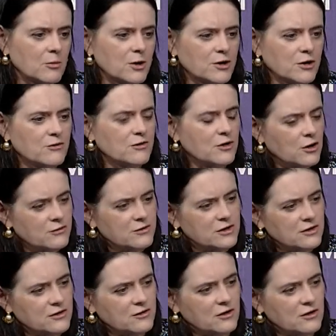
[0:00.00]
But over,
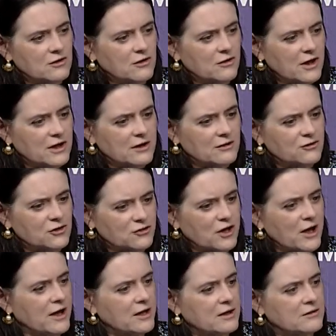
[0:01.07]
over these, that does
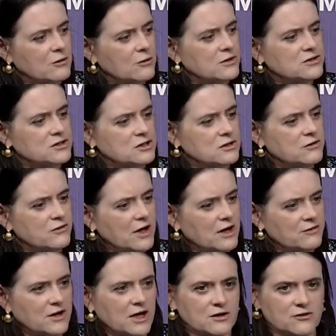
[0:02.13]
hang the question of
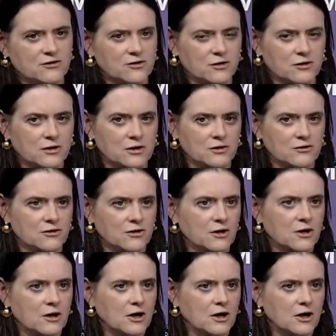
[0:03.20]
Afghanistan and,